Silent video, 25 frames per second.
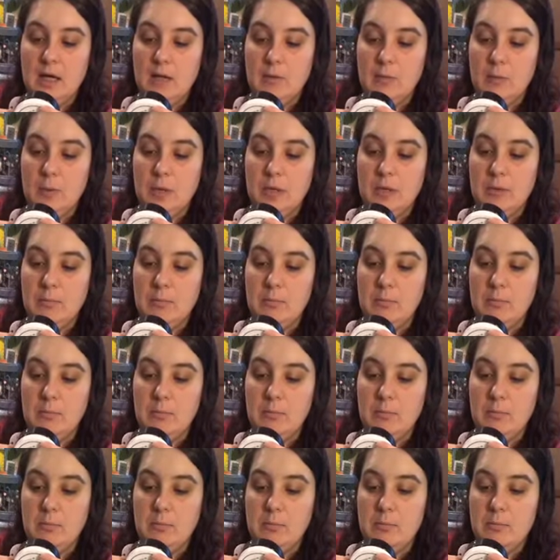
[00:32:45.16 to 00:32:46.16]
with
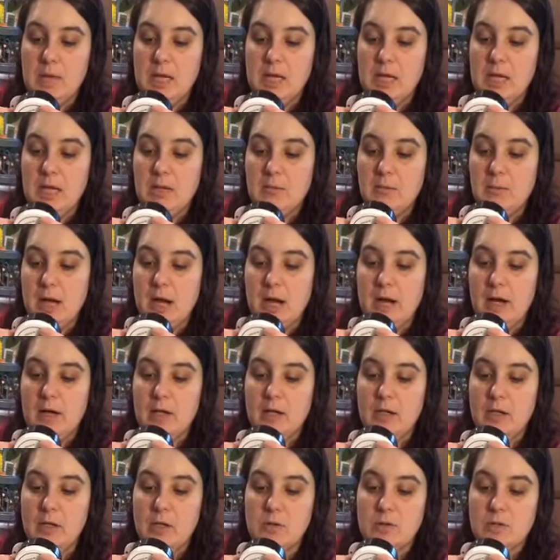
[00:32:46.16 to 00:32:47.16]
medium
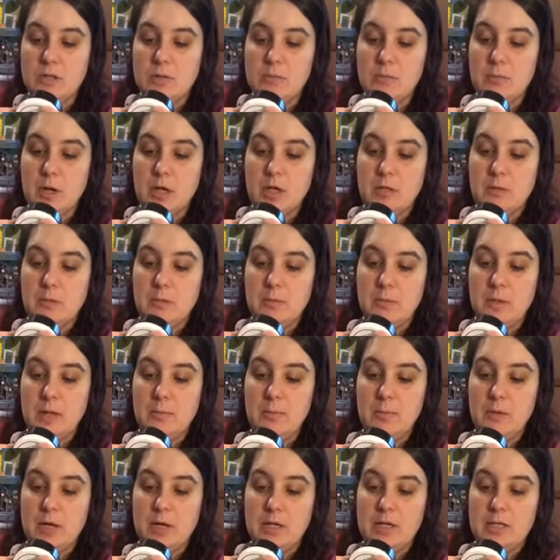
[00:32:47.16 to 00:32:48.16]
iron using parchment
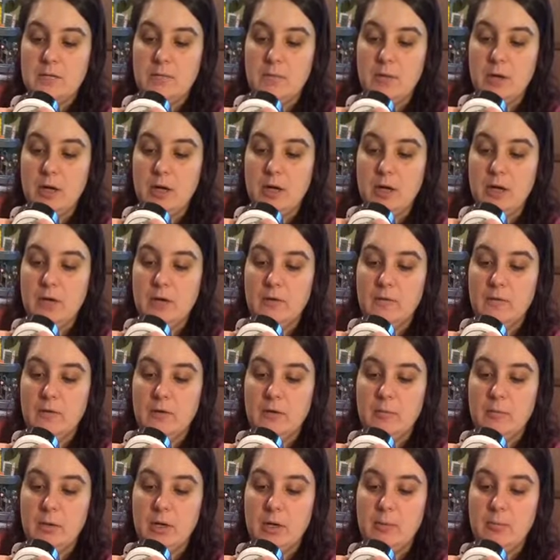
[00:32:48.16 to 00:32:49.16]
paper as a barrier for
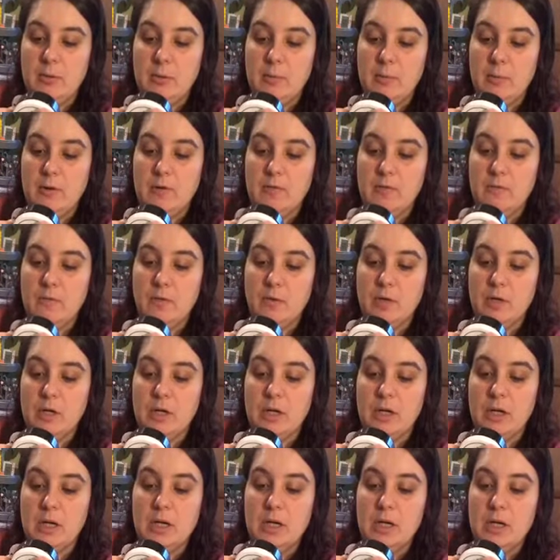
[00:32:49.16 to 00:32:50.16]
a minimum of 4
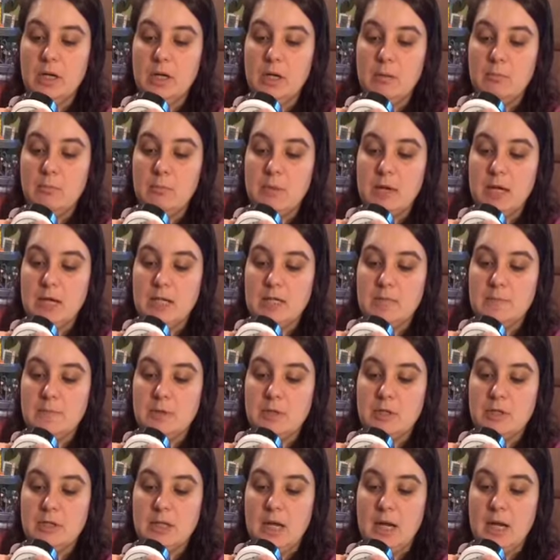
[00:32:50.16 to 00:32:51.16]
minutes
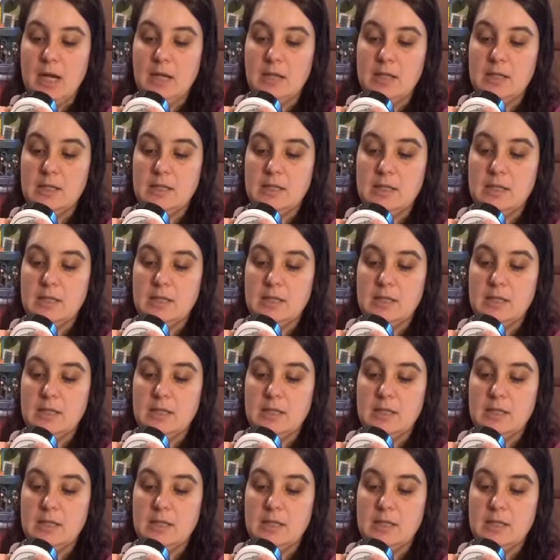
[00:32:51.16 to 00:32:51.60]
per side.